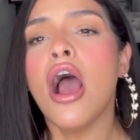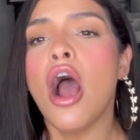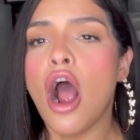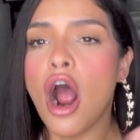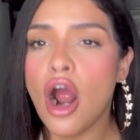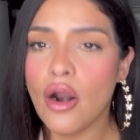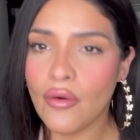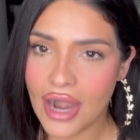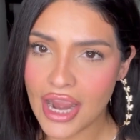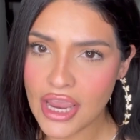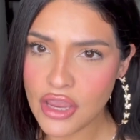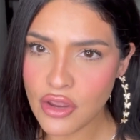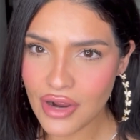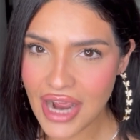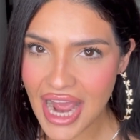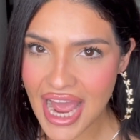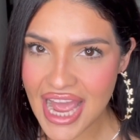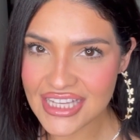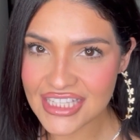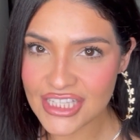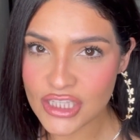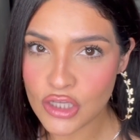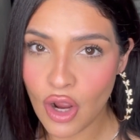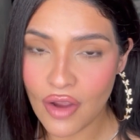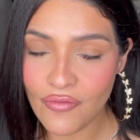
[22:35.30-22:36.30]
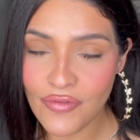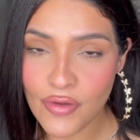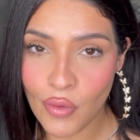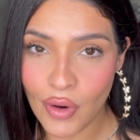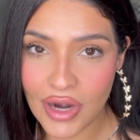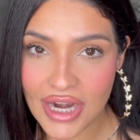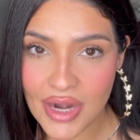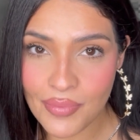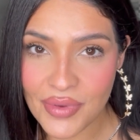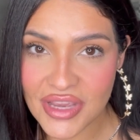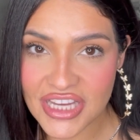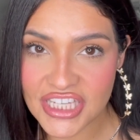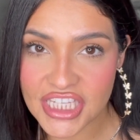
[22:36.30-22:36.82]
All right, you guys, so if you
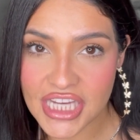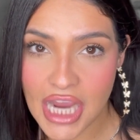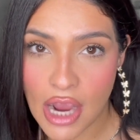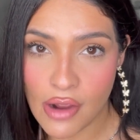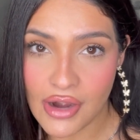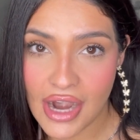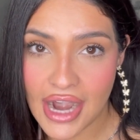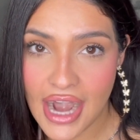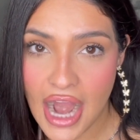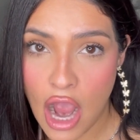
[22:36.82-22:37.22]
want to be shouted